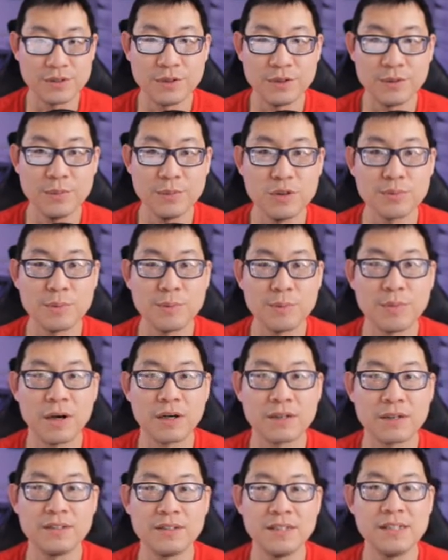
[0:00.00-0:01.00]
amusement
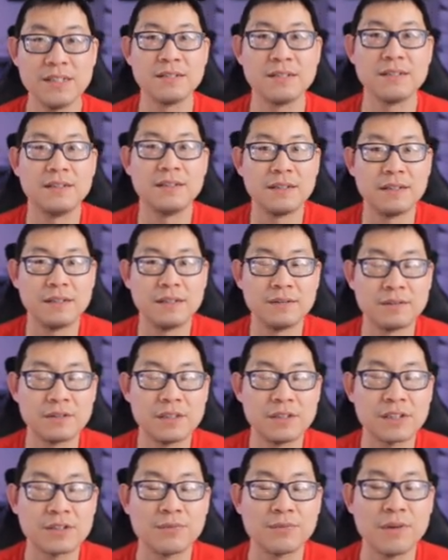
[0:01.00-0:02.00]
parks, Disney and
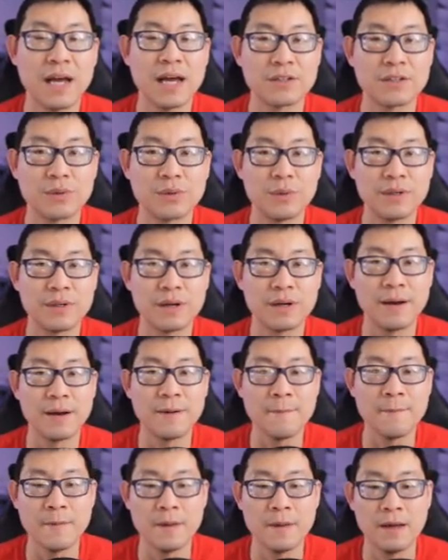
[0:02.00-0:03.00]
Six Flags or whatnot,
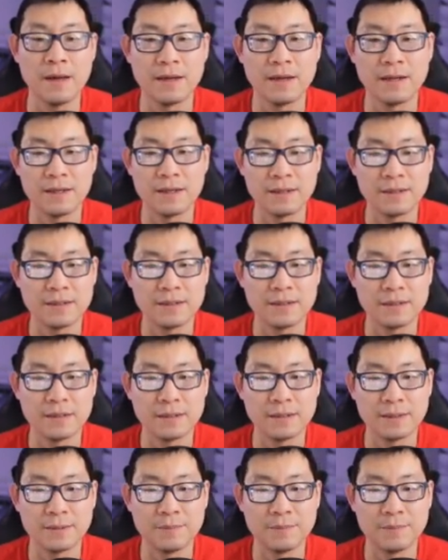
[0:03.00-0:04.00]

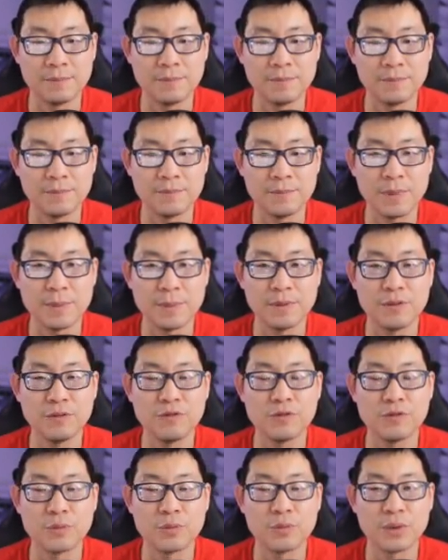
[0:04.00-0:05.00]
and maybe
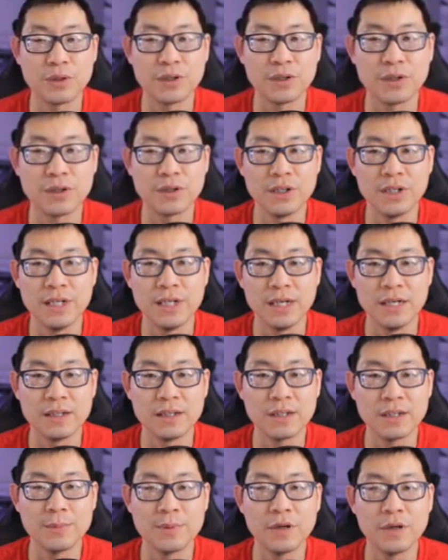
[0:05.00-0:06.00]
you were a
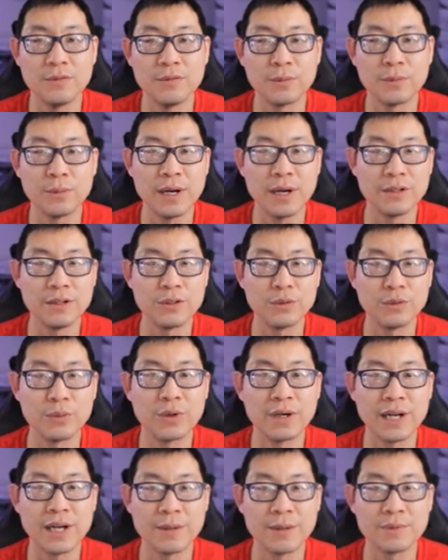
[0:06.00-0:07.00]
little bit overweight and you
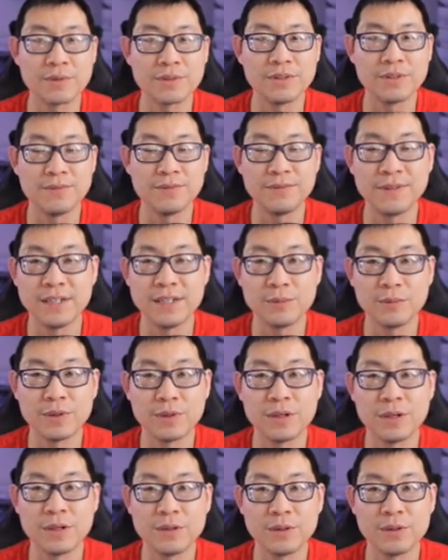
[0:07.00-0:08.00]
weren't able to fit in
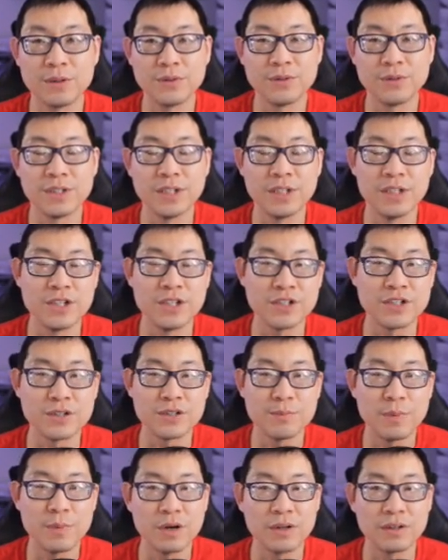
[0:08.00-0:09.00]
one of those
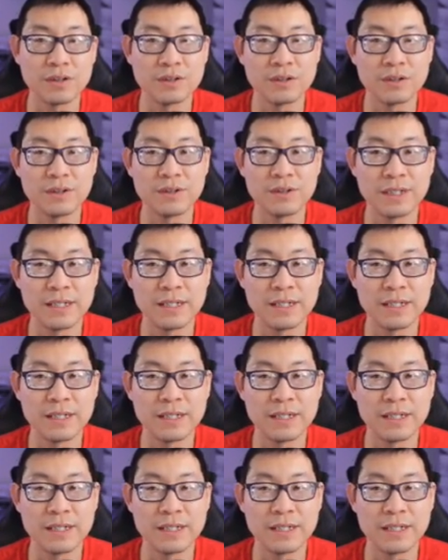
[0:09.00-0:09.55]
small little